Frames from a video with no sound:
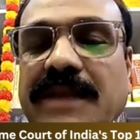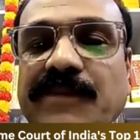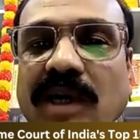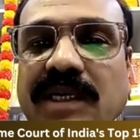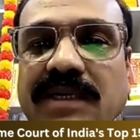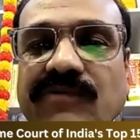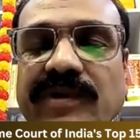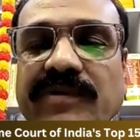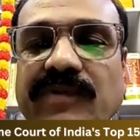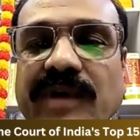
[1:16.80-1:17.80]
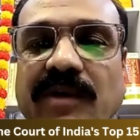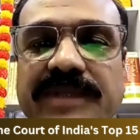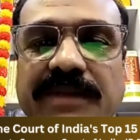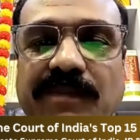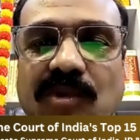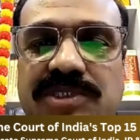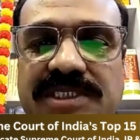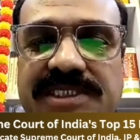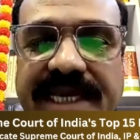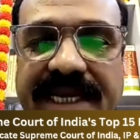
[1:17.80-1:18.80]
important, one of the
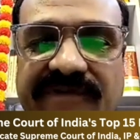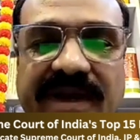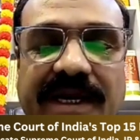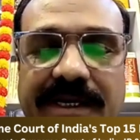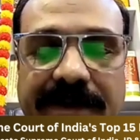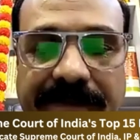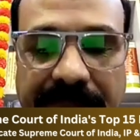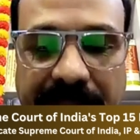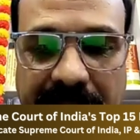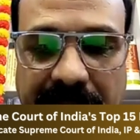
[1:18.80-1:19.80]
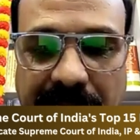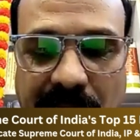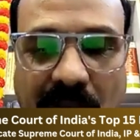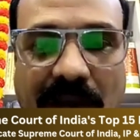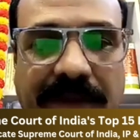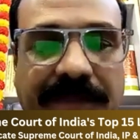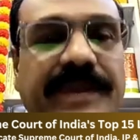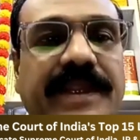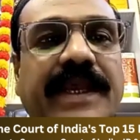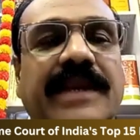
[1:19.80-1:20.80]
most significant law
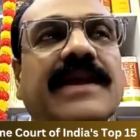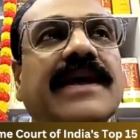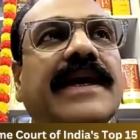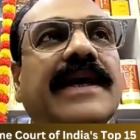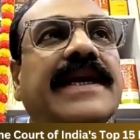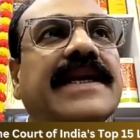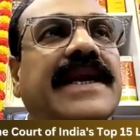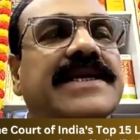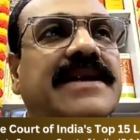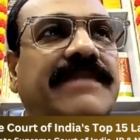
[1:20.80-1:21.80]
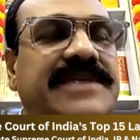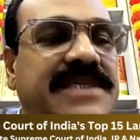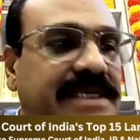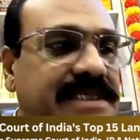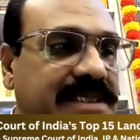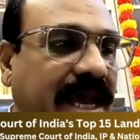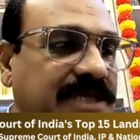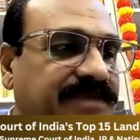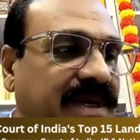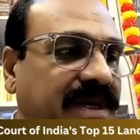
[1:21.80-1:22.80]
in international business
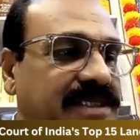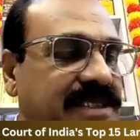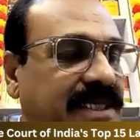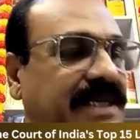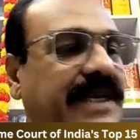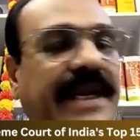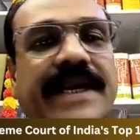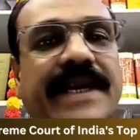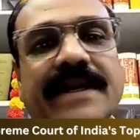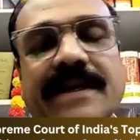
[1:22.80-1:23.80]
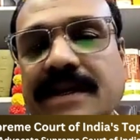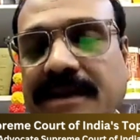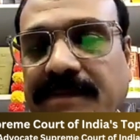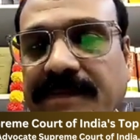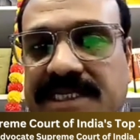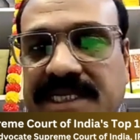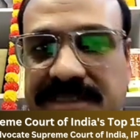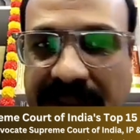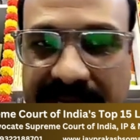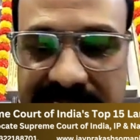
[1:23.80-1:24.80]
as per concern, Indian
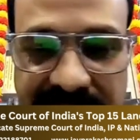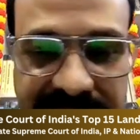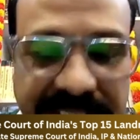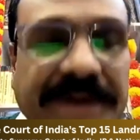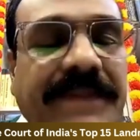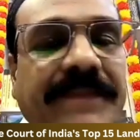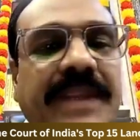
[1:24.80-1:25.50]
businessman is concerned.